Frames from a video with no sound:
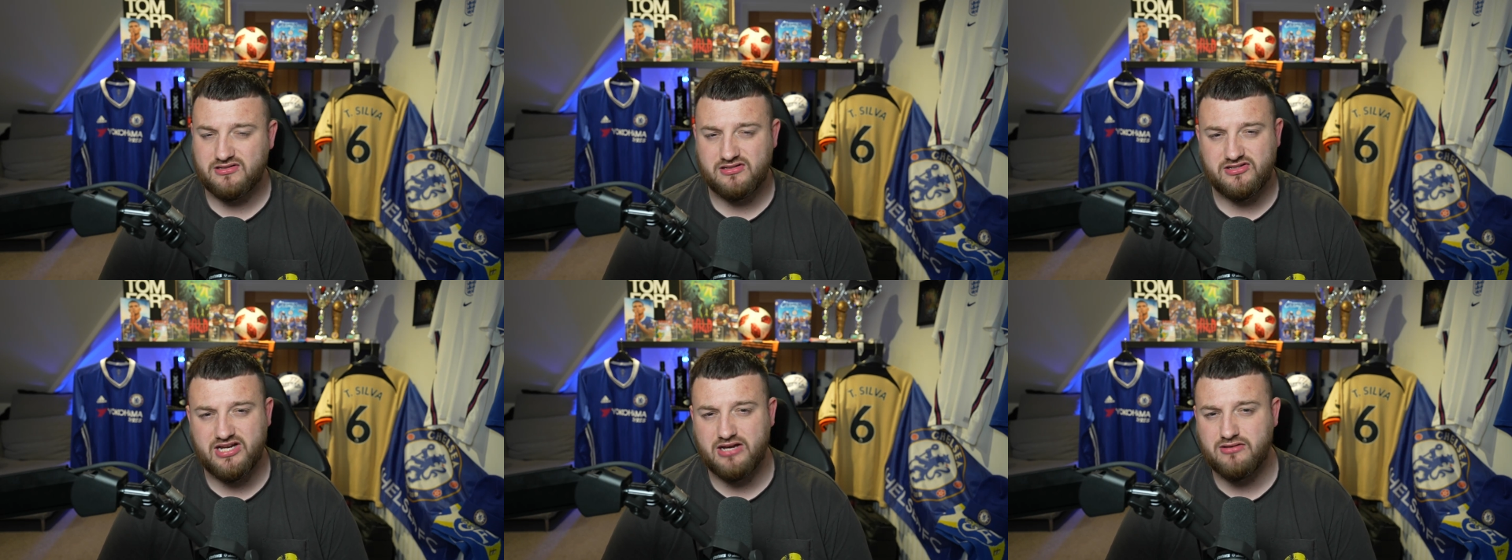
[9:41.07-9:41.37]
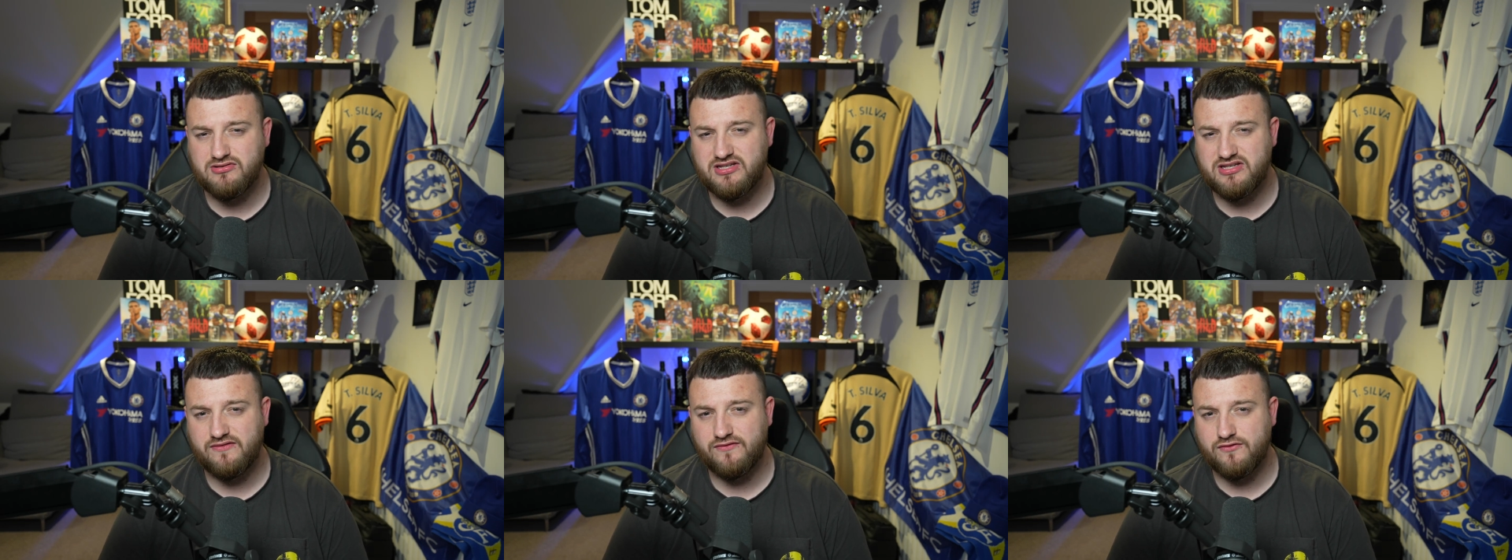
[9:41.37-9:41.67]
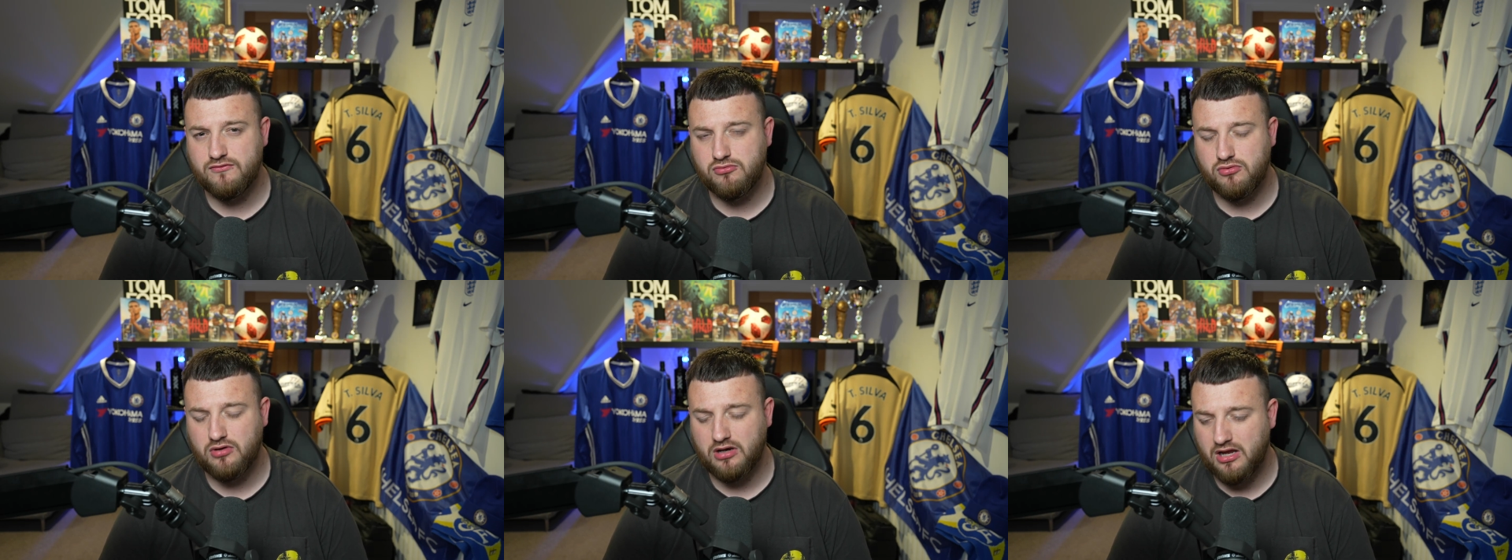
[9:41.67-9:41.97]
Chelsea
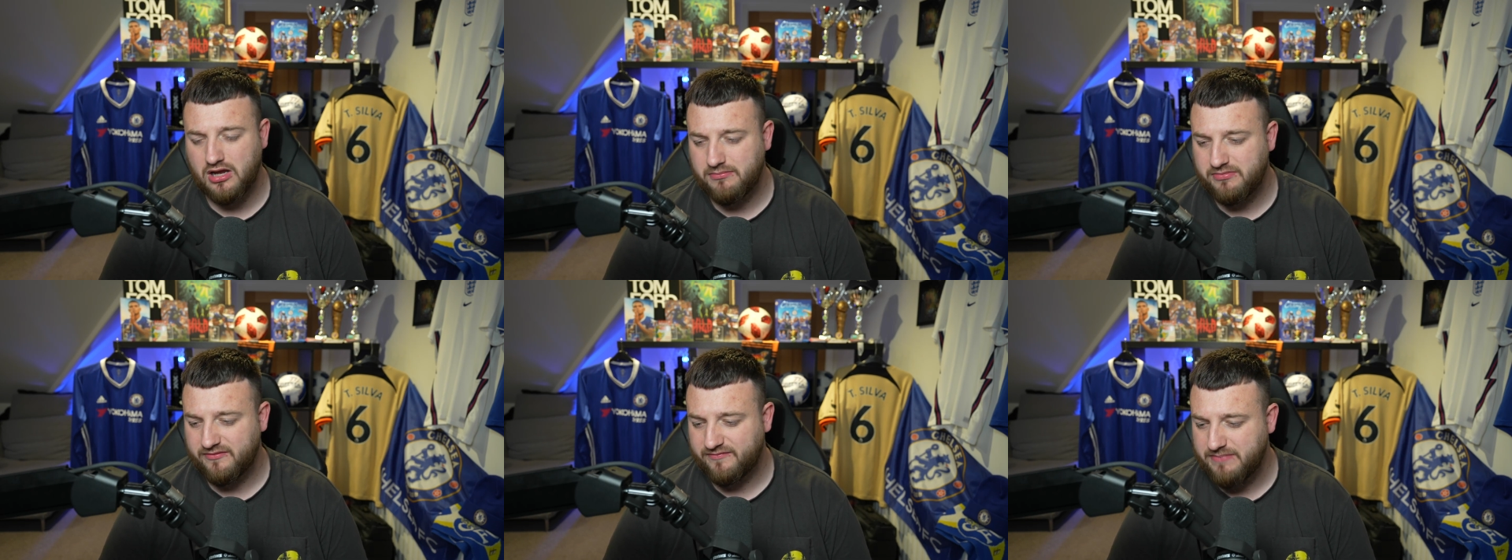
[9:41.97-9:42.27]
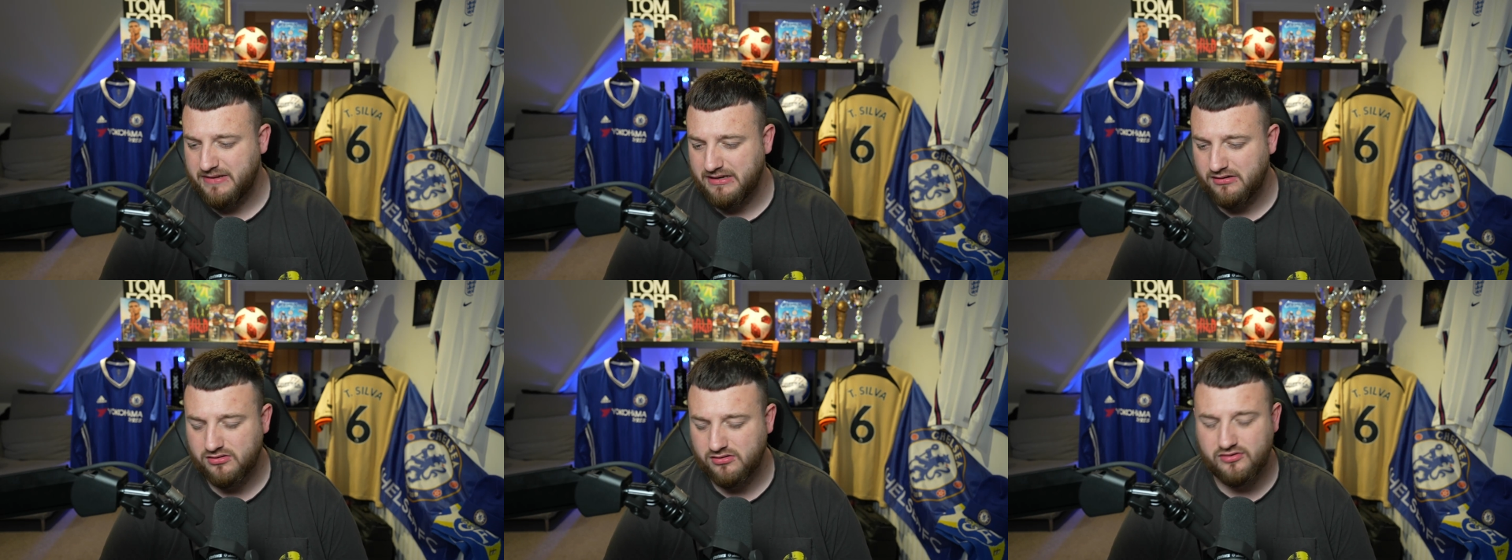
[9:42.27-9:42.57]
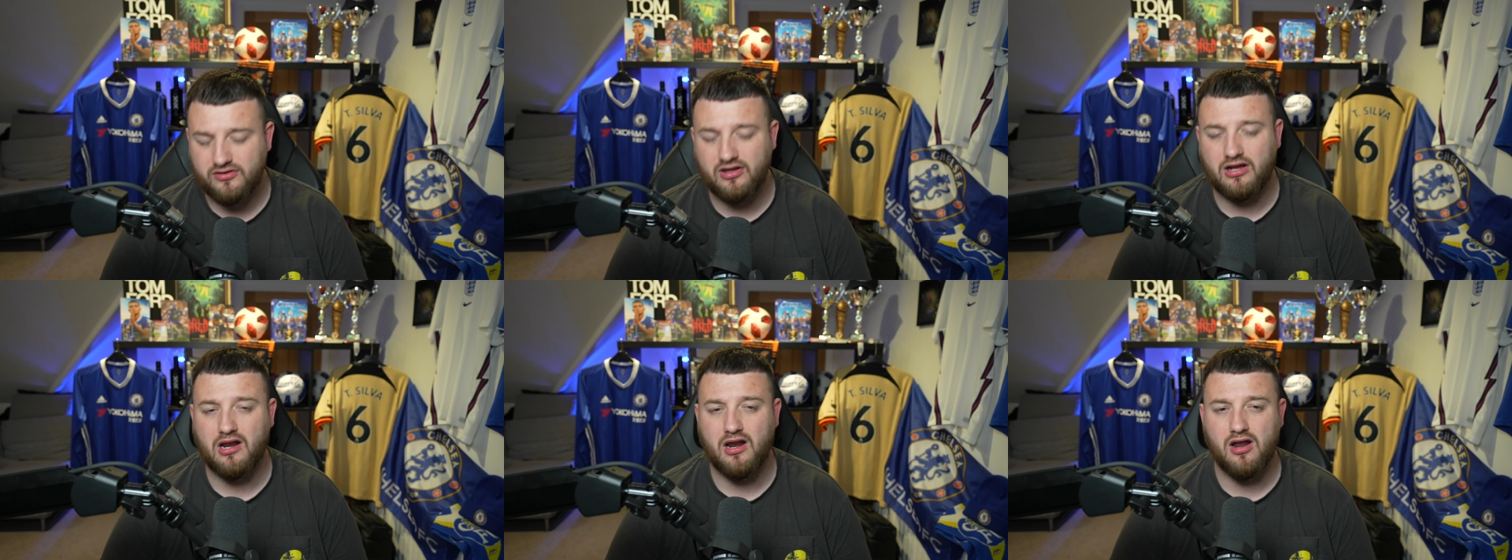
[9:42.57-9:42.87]
Football Club have been on a
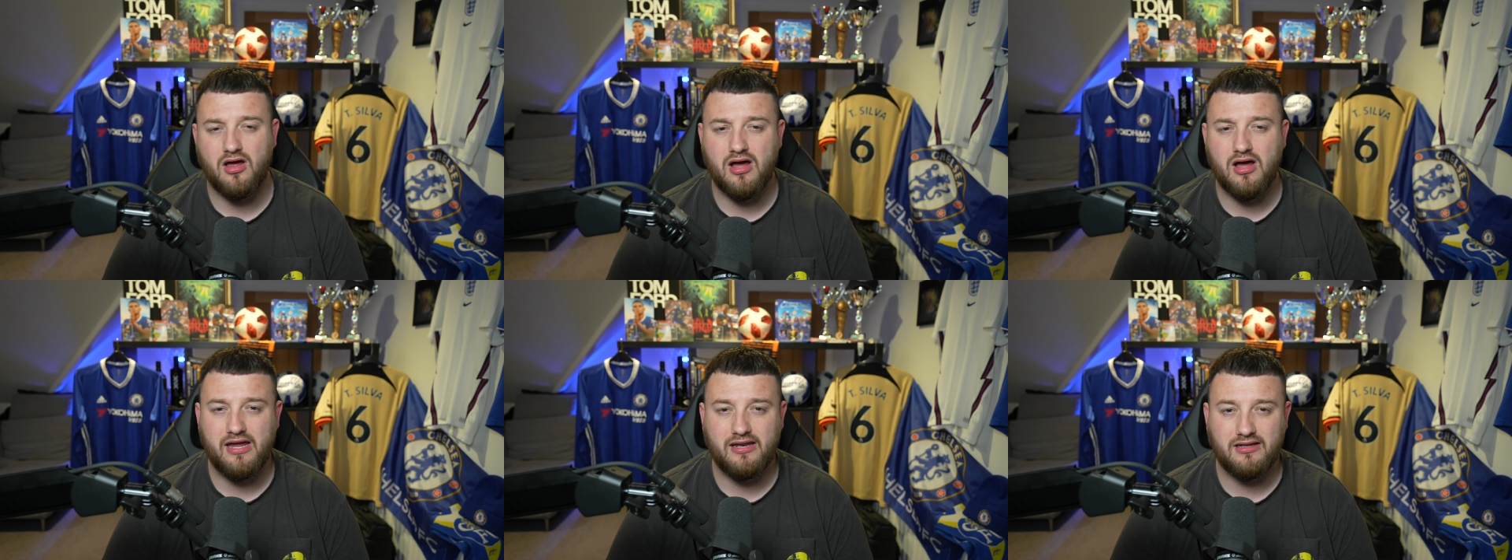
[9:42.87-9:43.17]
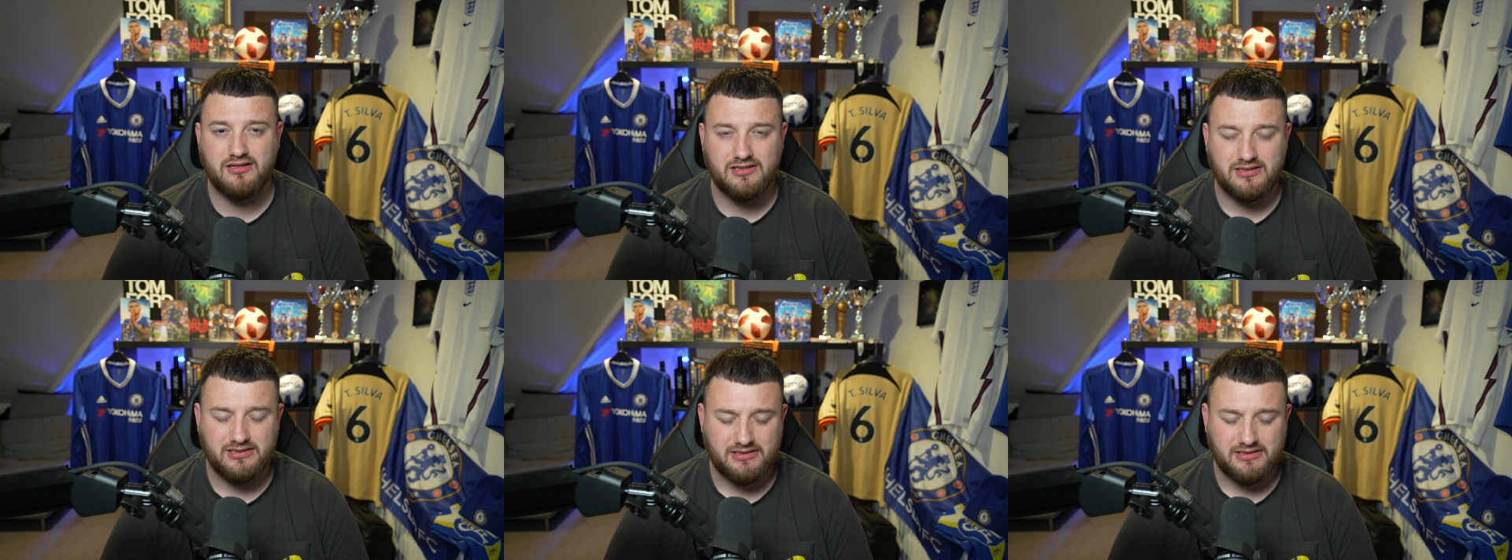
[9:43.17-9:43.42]
decline